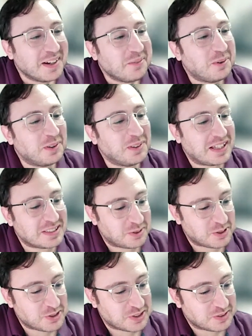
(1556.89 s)
One last
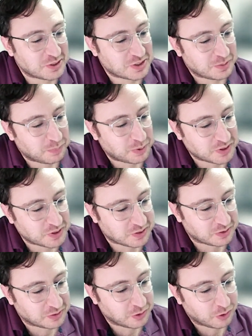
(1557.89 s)
question, just a
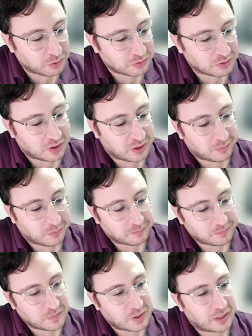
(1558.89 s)
personal note.
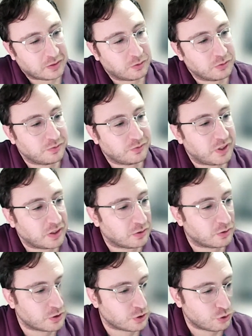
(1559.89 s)
I know you're very
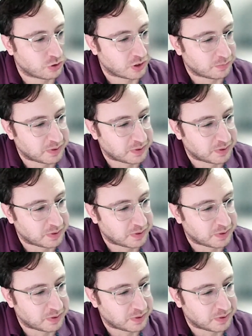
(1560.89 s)
close to Jordan